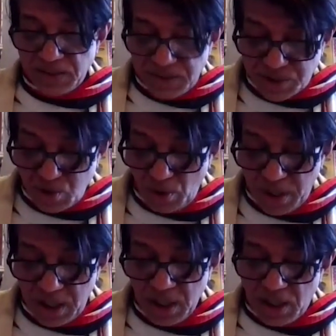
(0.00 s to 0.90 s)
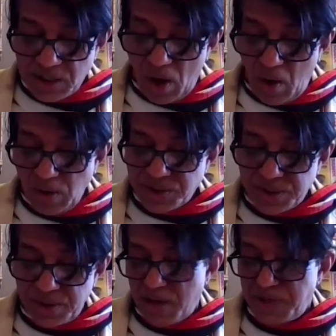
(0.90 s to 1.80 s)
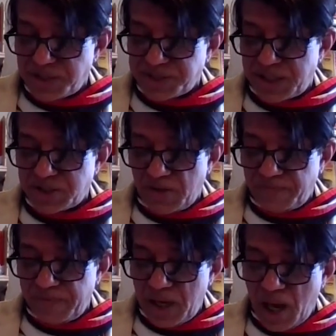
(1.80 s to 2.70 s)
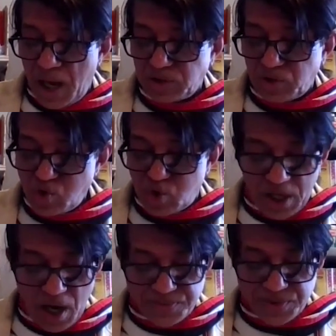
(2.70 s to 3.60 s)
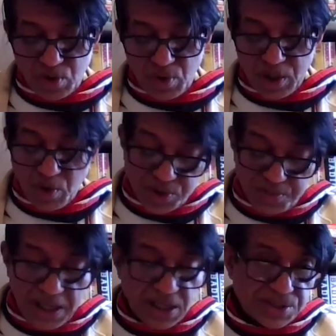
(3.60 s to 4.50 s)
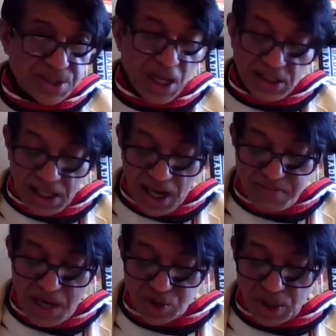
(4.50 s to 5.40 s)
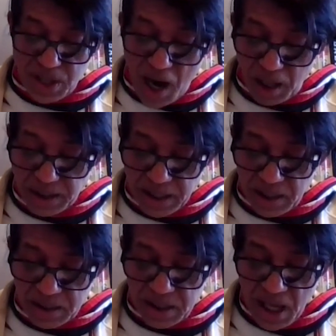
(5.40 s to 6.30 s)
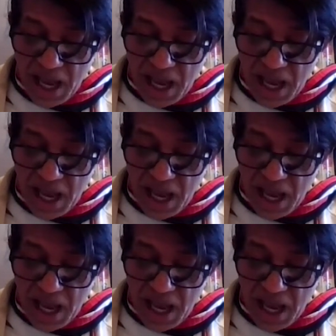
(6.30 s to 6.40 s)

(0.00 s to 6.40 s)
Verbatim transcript: This story is also reminiscent of Anton Chekhov's story Gooseberries that I mentioned earlier